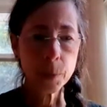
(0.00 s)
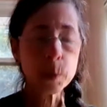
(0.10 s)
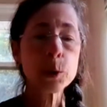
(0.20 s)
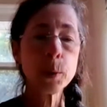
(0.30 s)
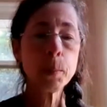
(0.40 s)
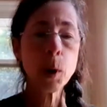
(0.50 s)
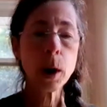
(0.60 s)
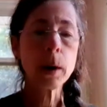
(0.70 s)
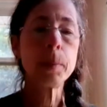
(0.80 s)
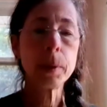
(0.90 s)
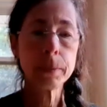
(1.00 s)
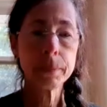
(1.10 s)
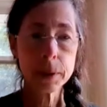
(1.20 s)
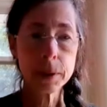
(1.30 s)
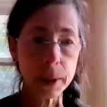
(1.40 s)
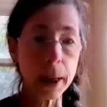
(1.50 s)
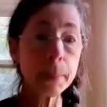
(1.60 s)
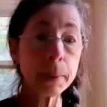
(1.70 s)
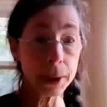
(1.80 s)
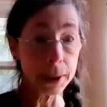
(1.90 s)
was remarkable. And to be
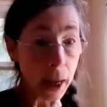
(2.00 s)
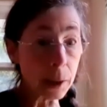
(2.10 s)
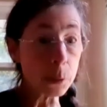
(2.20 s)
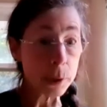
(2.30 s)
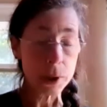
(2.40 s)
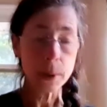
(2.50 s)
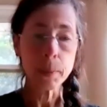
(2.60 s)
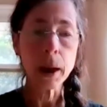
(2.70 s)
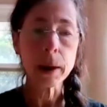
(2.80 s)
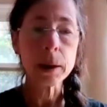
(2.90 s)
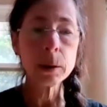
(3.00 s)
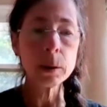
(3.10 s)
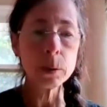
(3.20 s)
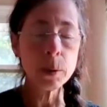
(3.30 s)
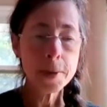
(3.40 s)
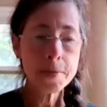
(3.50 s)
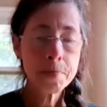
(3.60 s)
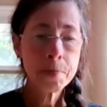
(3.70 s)
able to connect with somebody who